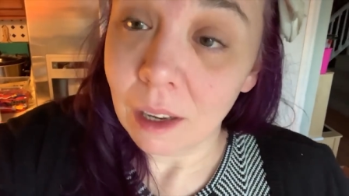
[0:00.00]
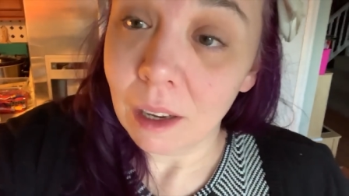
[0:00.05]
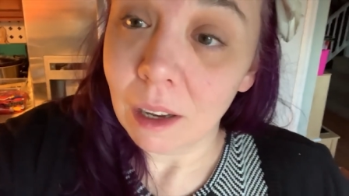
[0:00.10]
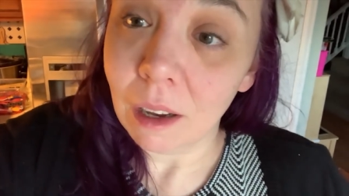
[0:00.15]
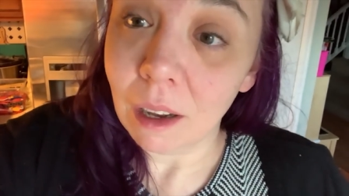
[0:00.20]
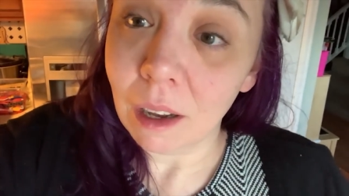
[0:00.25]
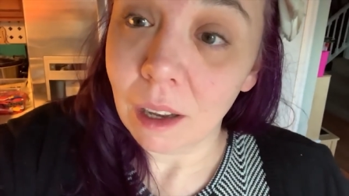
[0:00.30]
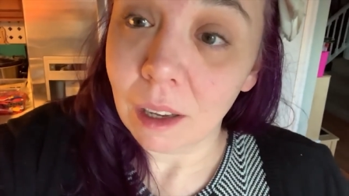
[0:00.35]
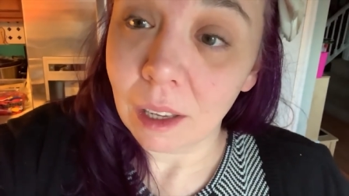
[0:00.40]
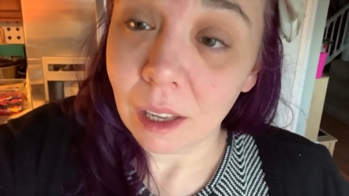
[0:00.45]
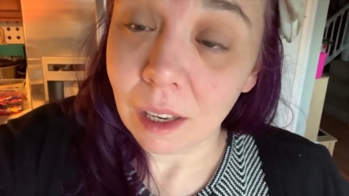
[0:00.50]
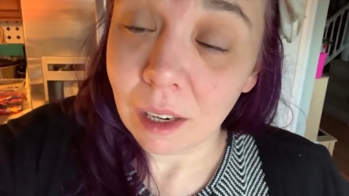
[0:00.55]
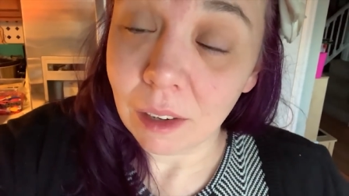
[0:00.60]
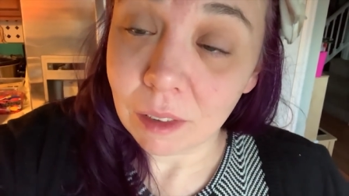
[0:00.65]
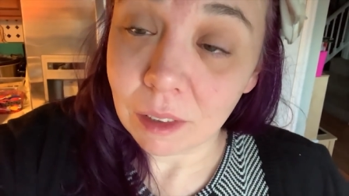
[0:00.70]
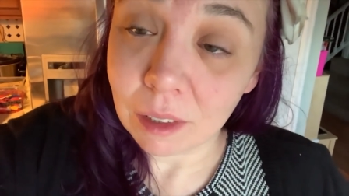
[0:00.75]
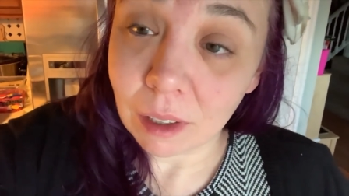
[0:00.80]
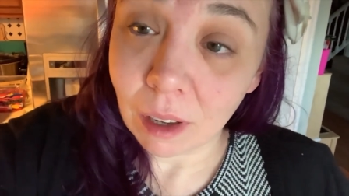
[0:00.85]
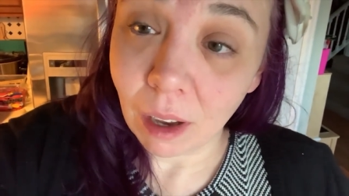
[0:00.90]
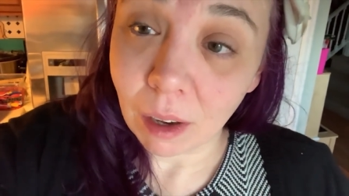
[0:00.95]
Oh, I can't even
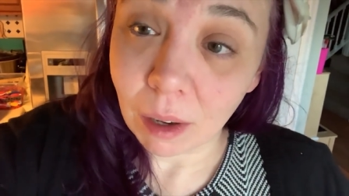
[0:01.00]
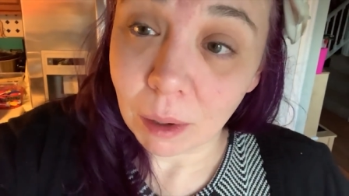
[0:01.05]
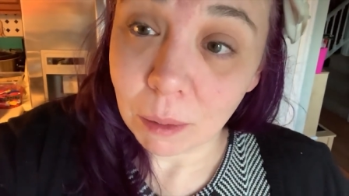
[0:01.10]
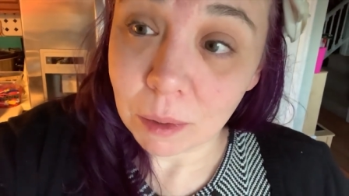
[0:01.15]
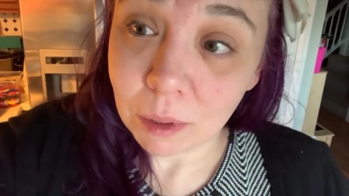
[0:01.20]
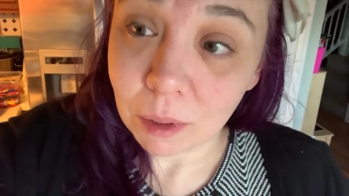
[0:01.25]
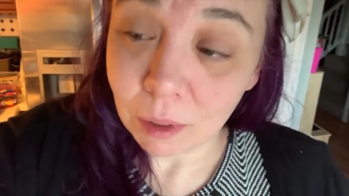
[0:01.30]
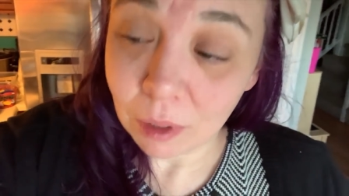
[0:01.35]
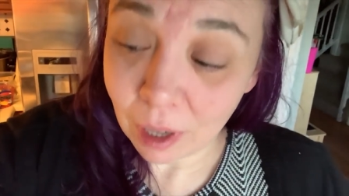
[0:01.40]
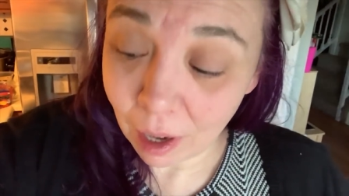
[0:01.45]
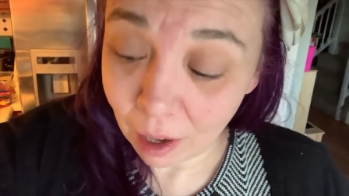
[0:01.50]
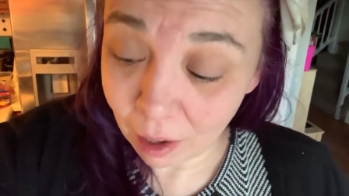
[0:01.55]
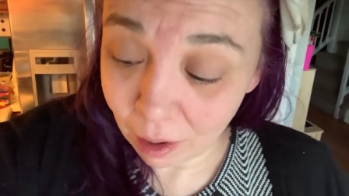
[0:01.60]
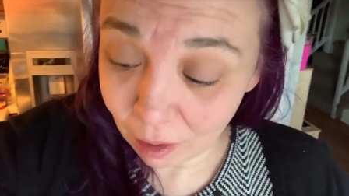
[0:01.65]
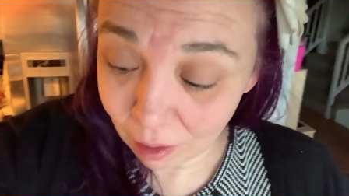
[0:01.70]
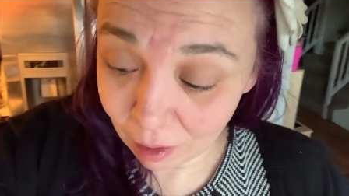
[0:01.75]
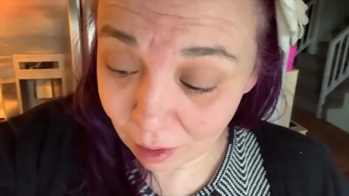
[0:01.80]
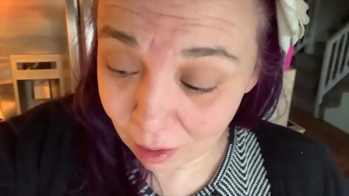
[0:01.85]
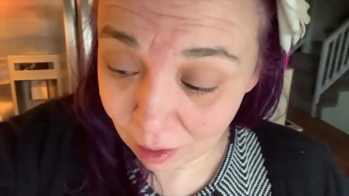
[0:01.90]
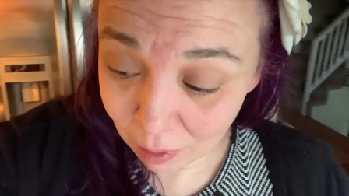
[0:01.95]
talk, I'm so
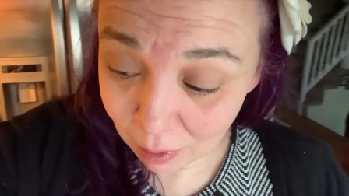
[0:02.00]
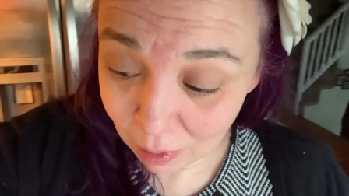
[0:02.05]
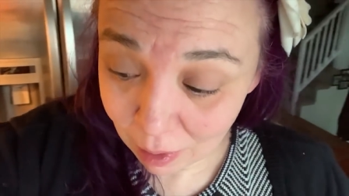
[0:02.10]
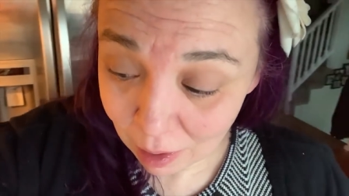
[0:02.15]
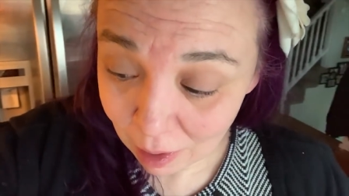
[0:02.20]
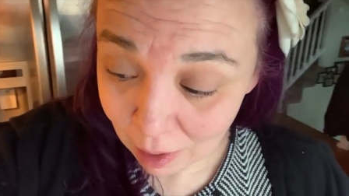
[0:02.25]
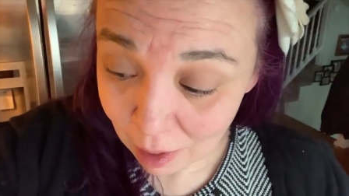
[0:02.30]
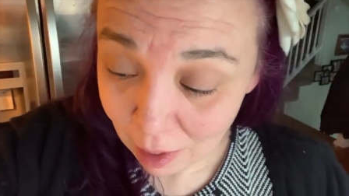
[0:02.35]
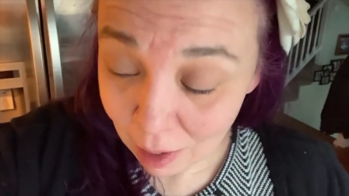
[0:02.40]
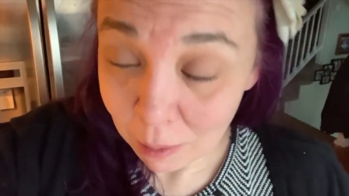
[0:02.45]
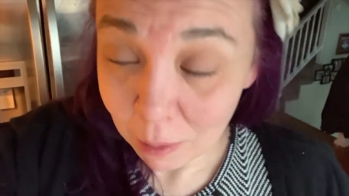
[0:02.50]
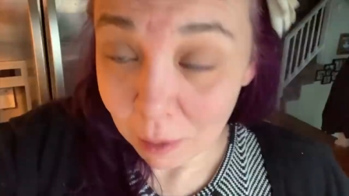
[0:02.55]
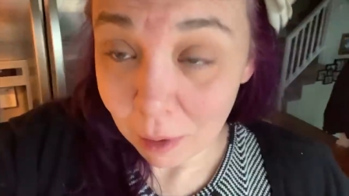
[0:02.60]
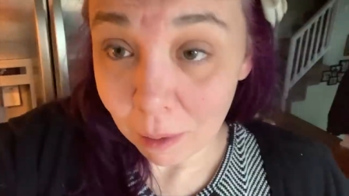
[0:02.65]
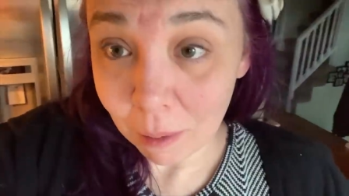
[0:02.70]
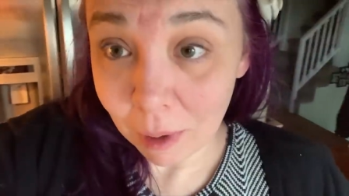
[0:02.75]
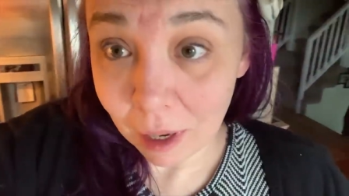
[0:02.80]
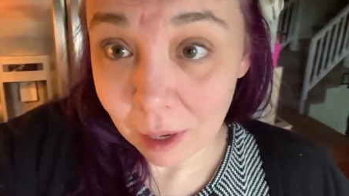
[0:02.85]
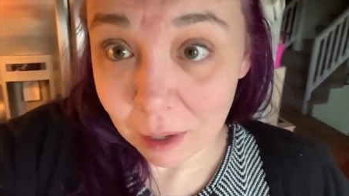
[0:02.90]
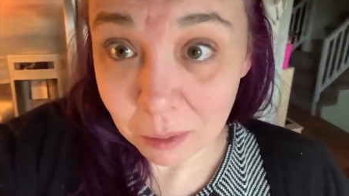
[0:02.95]
tired. But
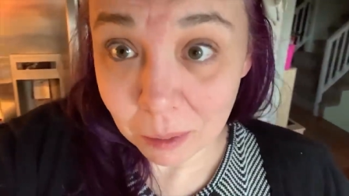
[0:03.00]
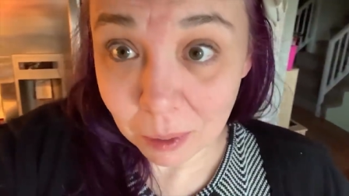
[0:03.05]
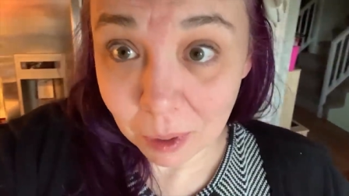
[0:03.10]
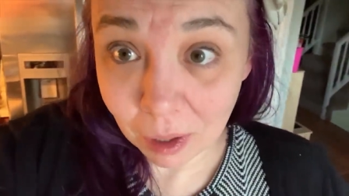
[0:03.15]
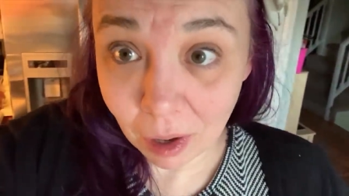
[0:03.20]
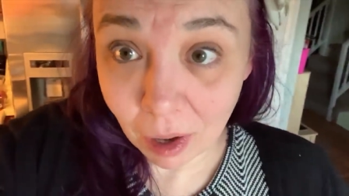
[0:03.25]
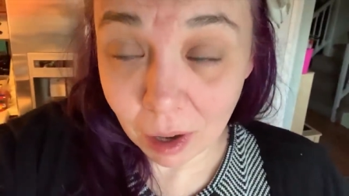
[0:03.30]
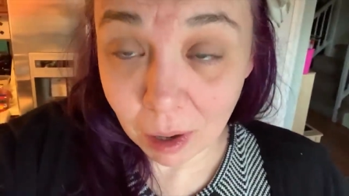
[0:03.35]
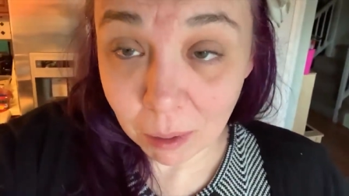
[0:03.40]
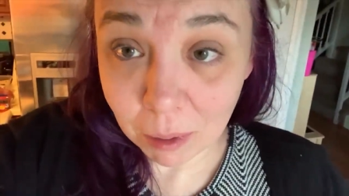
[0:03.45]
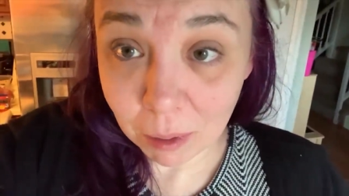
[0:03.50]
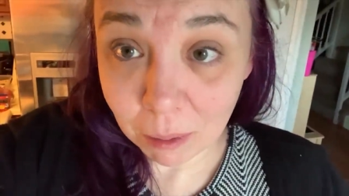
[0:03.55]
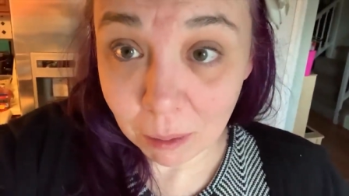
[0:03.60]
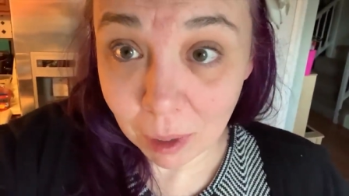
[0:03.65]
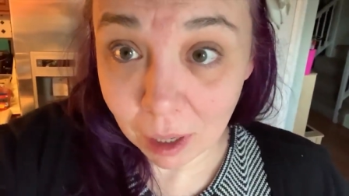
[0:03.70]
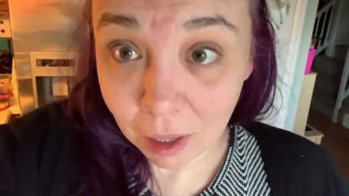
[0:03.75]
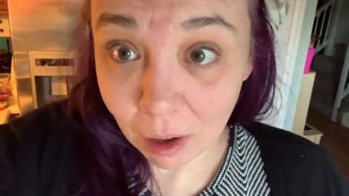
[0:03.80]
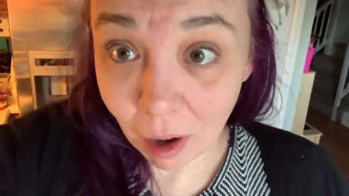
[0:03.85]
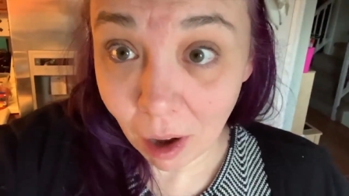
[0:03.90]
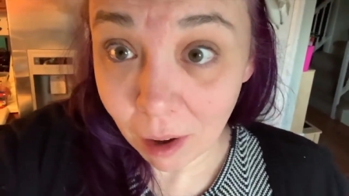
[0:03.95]
my husband got up and
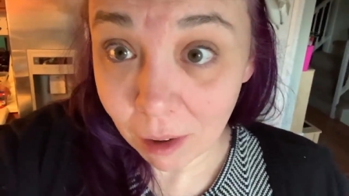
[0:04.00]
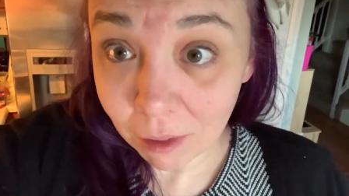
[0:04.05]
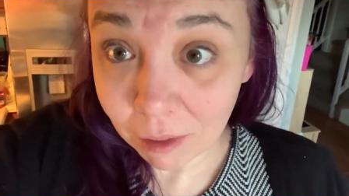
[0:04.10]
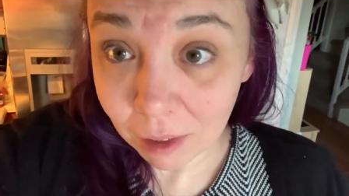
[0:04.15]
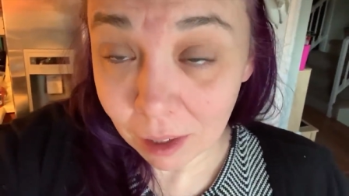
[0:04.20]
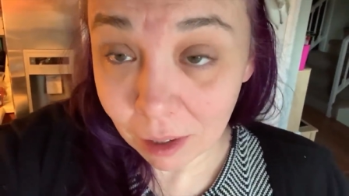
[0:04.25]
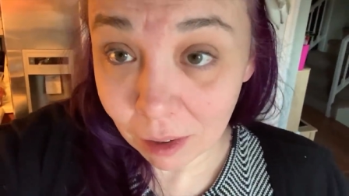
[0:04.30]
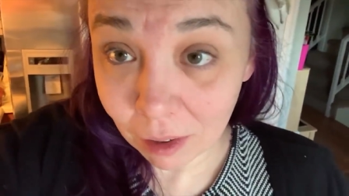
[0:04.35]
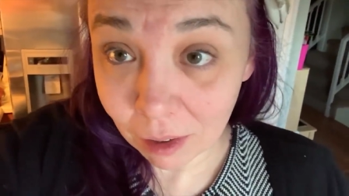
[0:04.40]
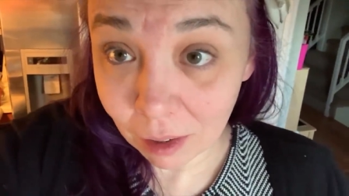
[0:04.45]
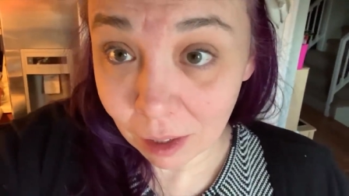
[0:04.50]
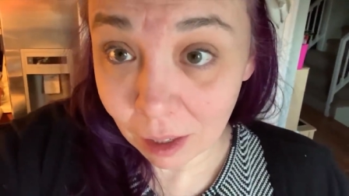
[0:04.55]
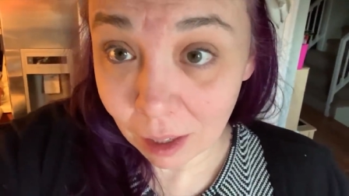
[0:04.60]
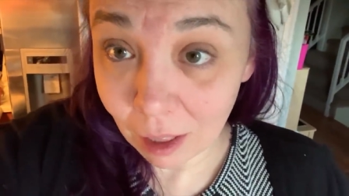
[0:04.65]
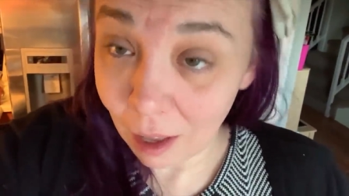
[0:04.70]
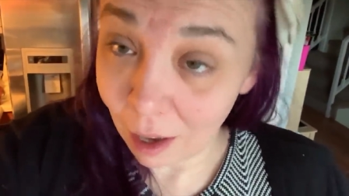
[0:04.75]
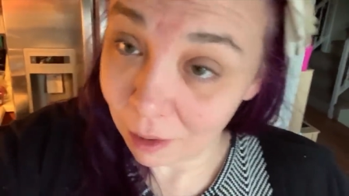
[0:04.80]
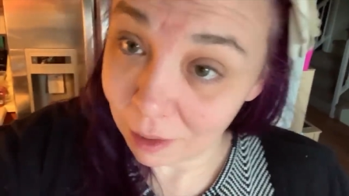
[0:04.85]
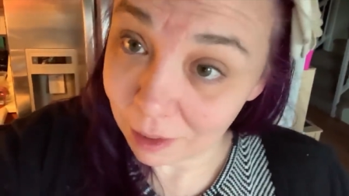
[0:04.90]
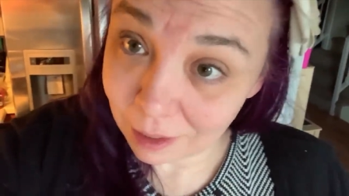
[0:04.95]
made coffee early,
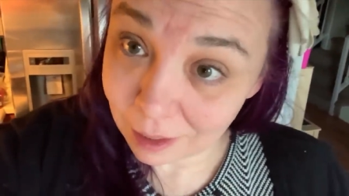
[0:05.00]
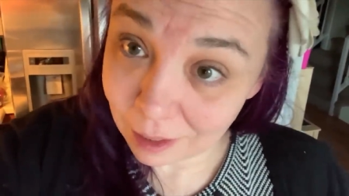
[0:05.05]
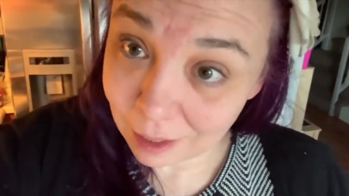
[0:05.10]
that was